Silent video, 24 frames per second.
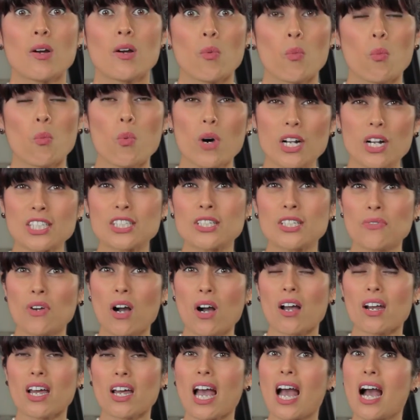Once you've
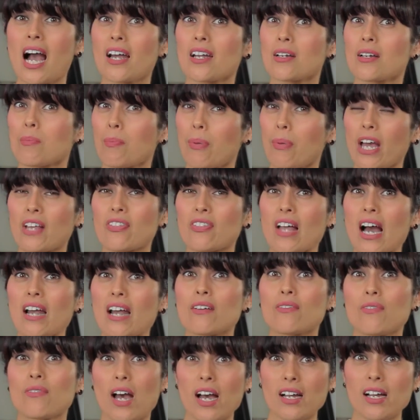gone ahead and picked that
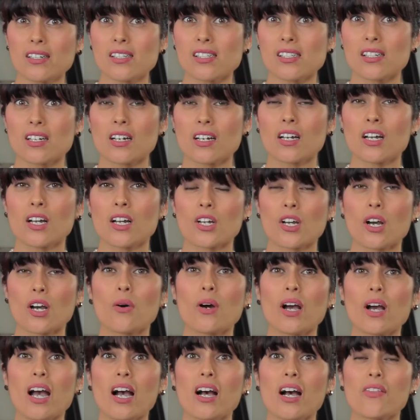event, go
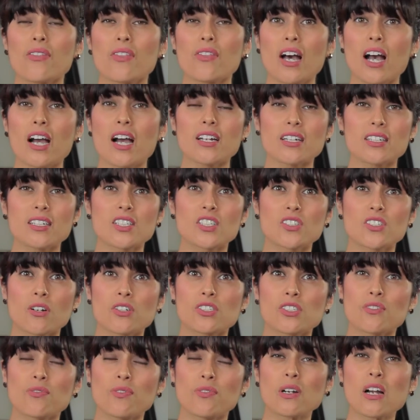ahead then and
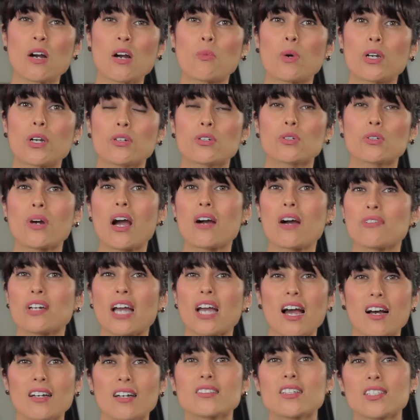start to figure out what your graphic
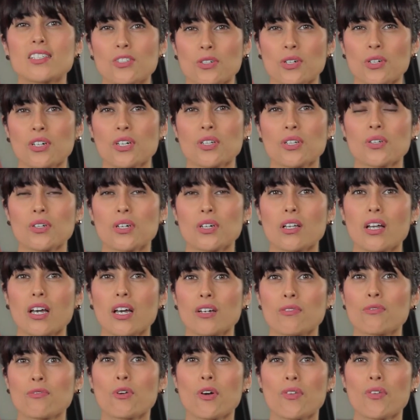assets are going to look
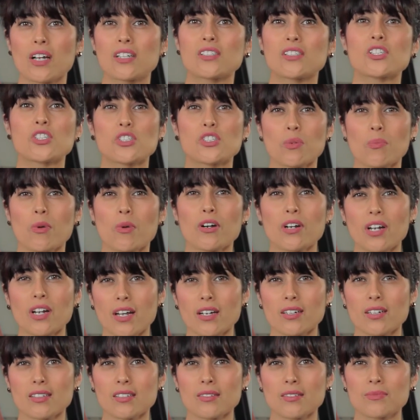like for that digital
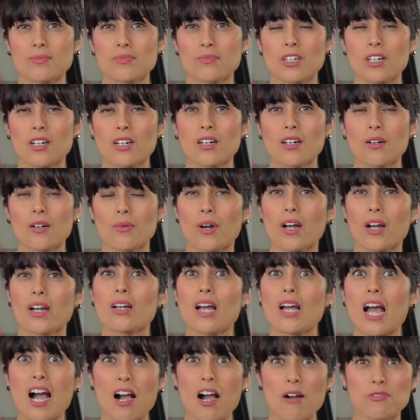marketing,
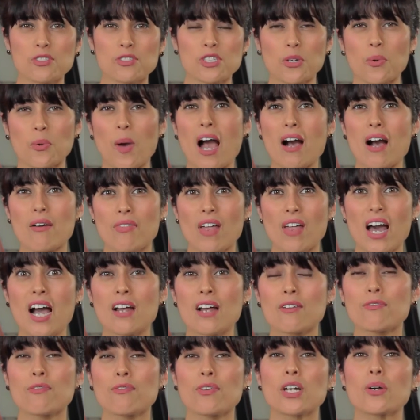right? After you have
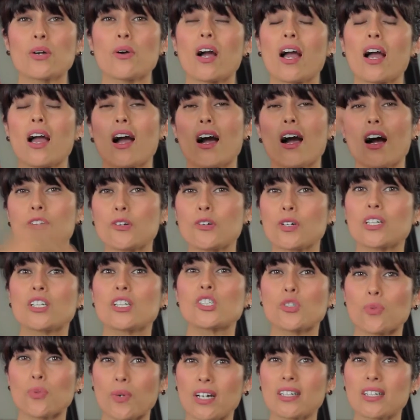that, figure out how you're going
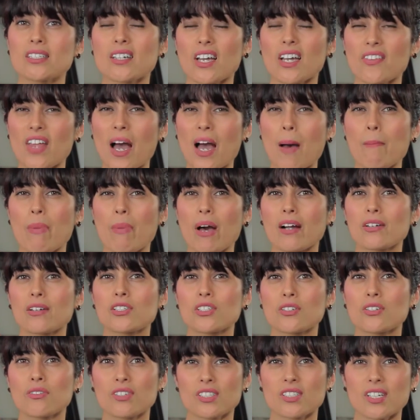to translate that back
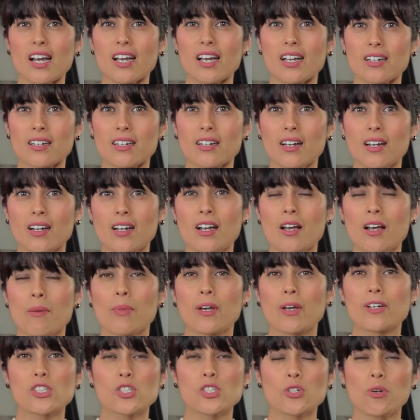to your site.
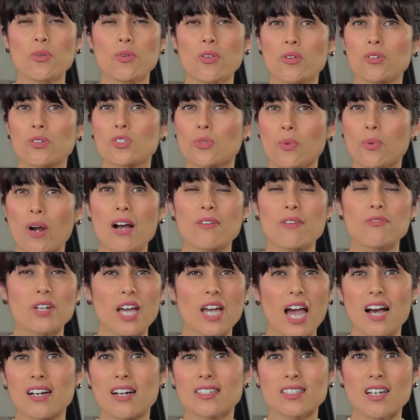Make sure that those graphic
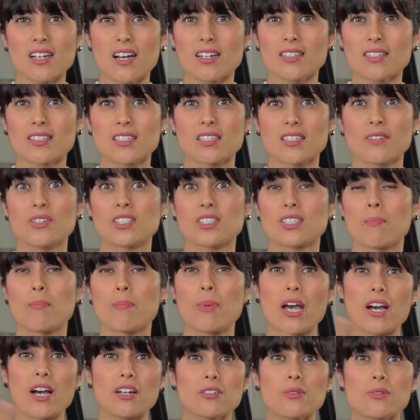assets, and if it's a
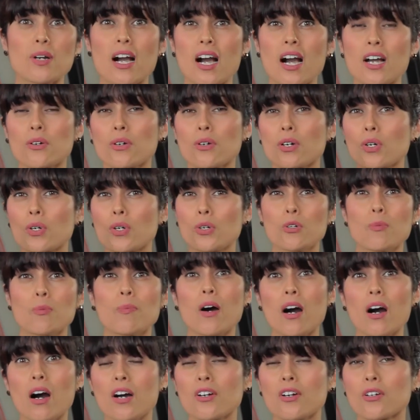banner ad or a
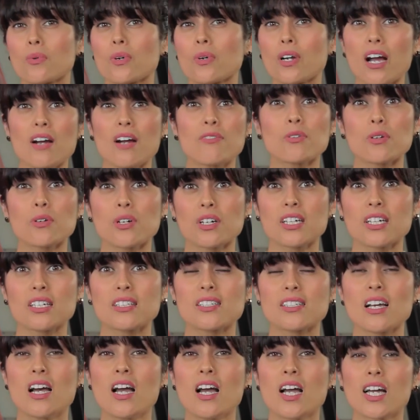coupon or whatever it
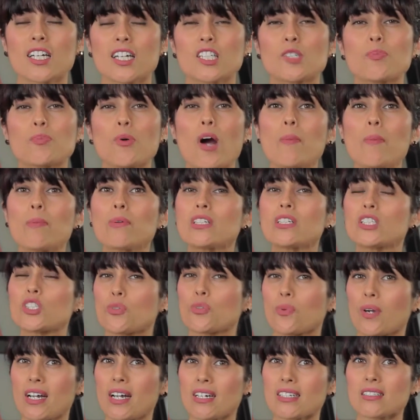is, it's properly
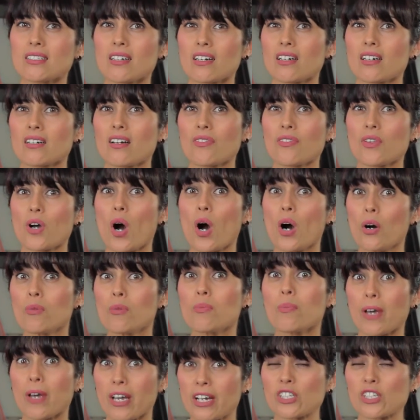translated on the
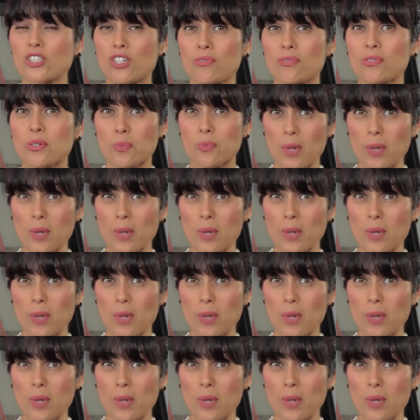homepage of your